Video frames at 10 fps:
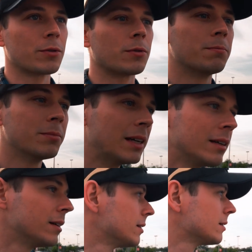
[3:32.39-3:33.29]
for
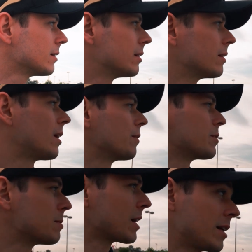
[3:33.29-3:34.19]

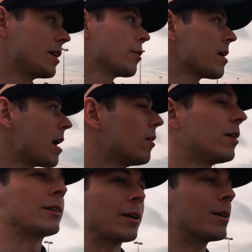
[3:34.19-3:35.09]
like a year now.
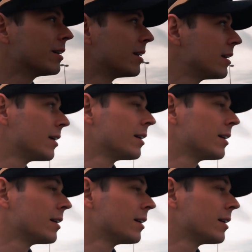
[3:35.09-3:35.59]
I don't